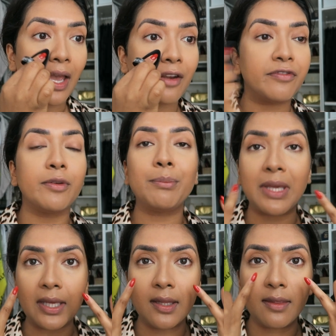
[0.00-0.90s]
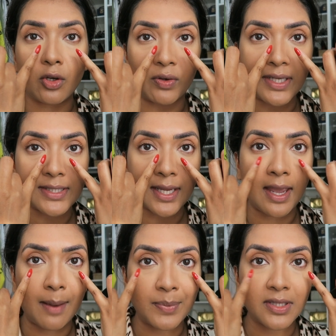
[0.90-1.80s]
And for me, the creasing
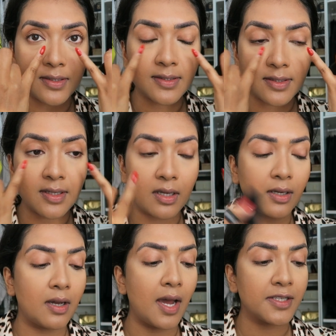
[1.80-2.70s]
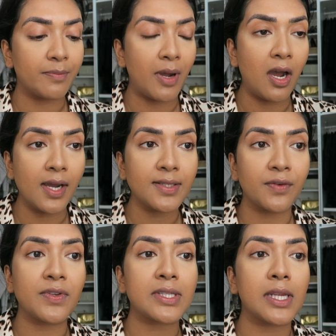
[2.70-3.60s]
happens under my eyes,
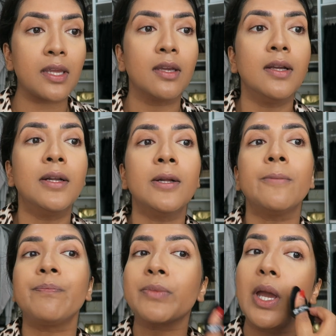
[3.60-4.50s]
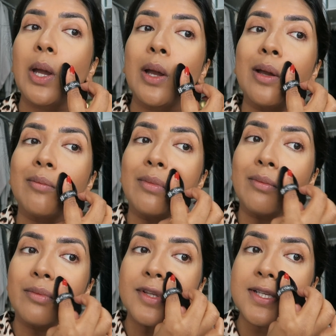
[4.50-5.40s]
obviously,
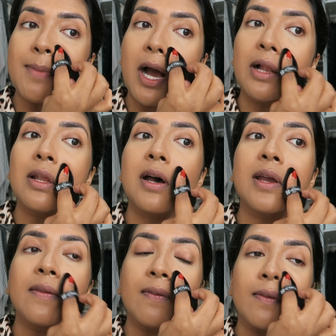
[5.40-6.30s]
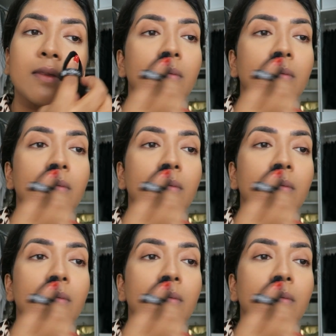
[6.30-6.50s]
smile lines,